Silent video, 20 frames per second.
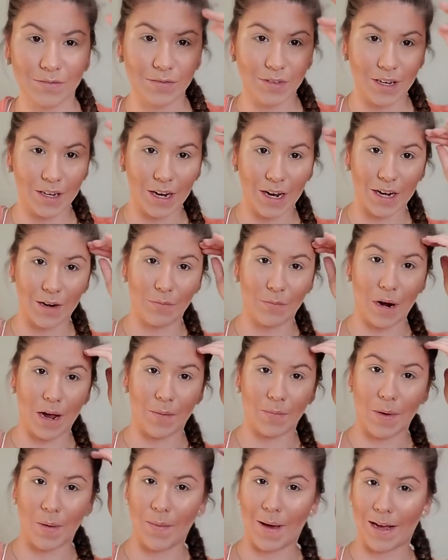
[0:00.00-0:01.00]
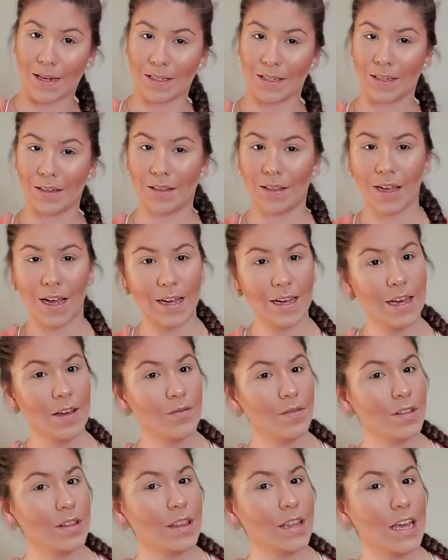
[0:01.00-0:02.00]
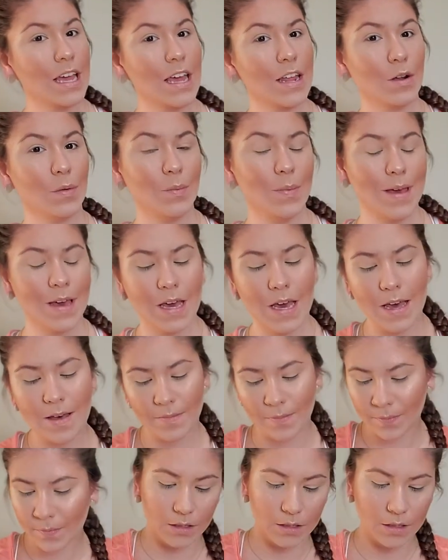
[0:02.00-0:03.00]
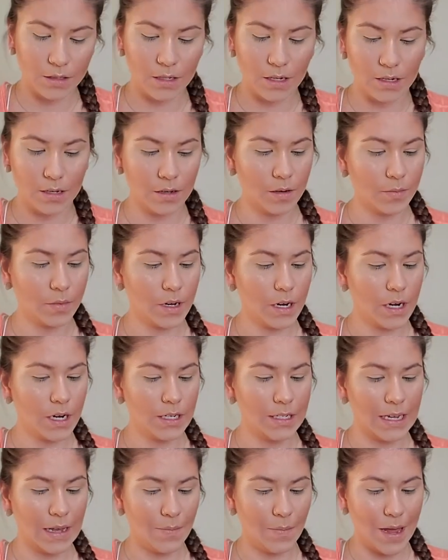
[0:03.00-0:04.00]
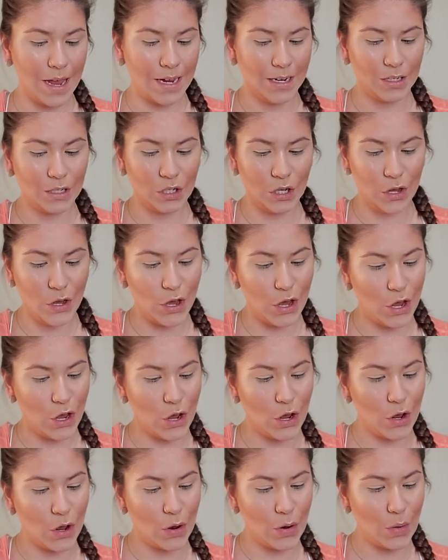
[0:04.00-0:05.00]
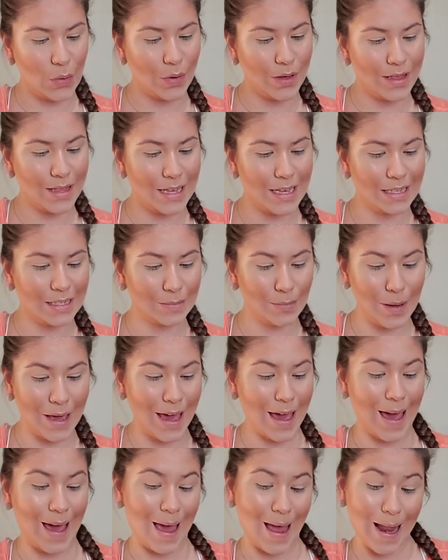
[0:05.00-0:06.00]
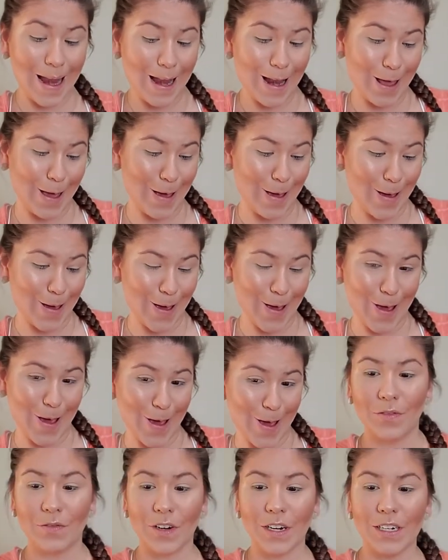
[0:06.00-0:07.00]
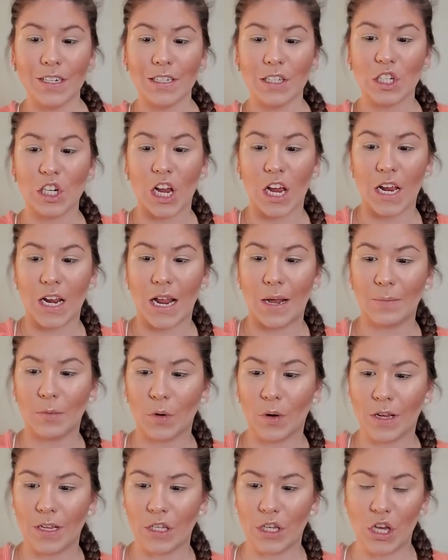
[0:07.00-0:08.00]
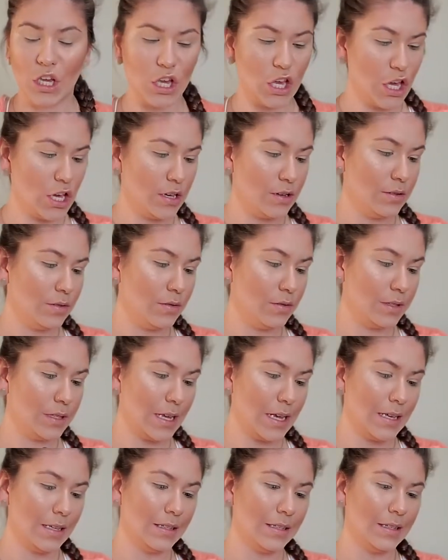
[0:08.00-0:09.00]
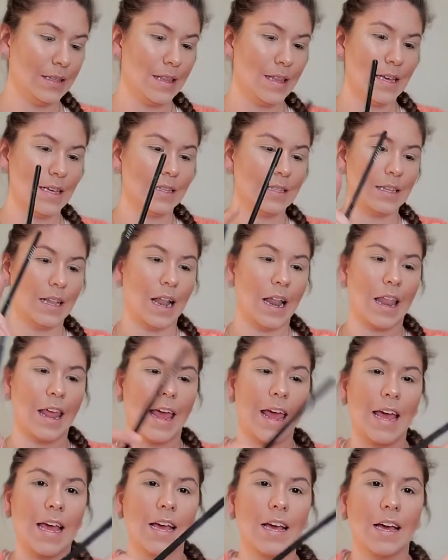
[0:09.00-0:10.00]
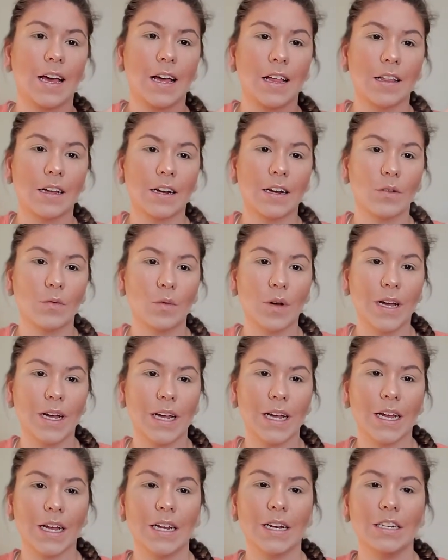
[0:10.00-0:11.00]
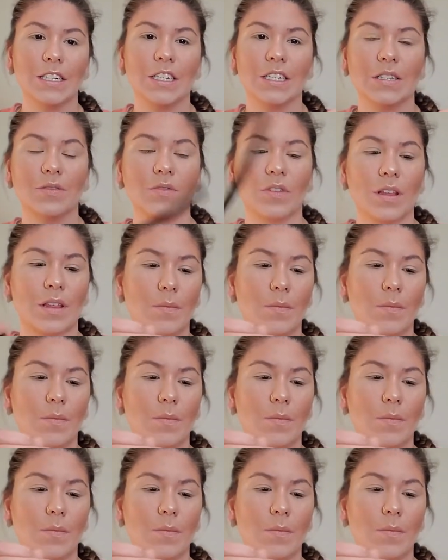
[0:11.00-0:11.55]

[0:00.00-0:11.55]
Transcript: kind of brought me back to life a little bit. So I'm gonna dip into this palette. First shade I'm going to use is this light colored one just for the